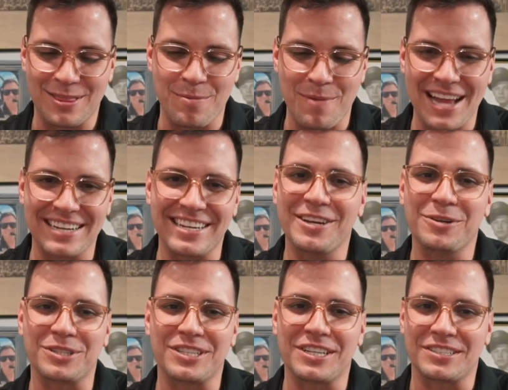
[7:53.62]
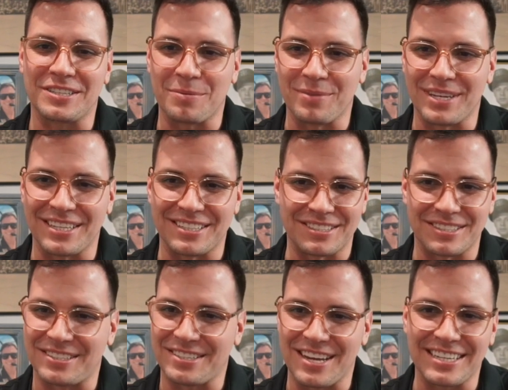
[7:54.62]
the magneto system
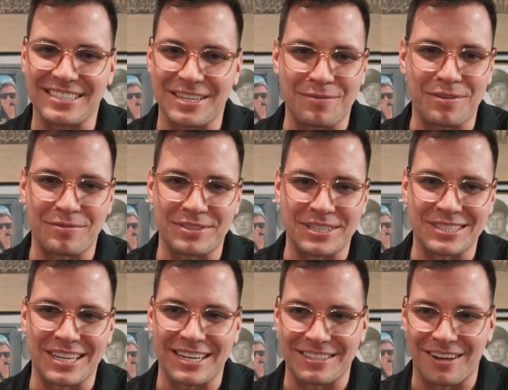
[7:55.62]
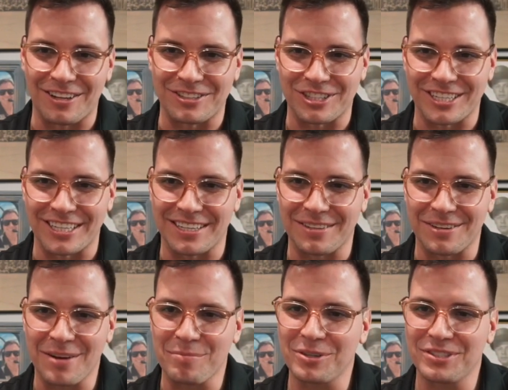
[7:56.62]
is 1950s technology,
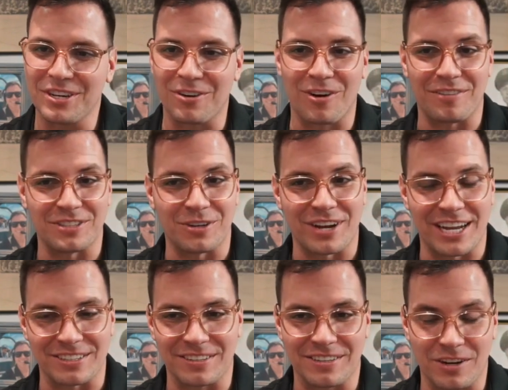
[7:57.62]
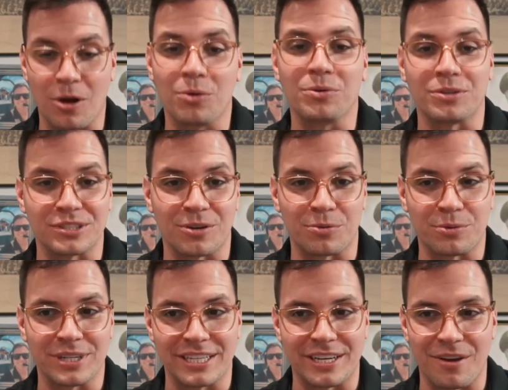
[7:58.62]
and most aircraft owners don't
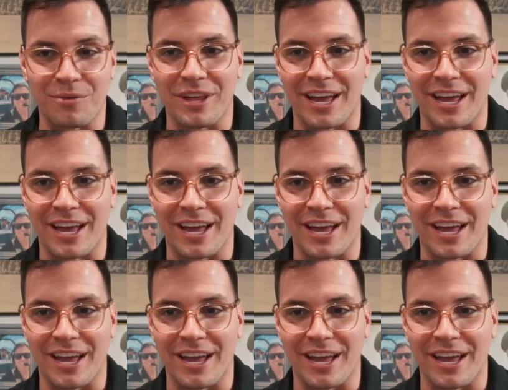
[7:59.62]
really know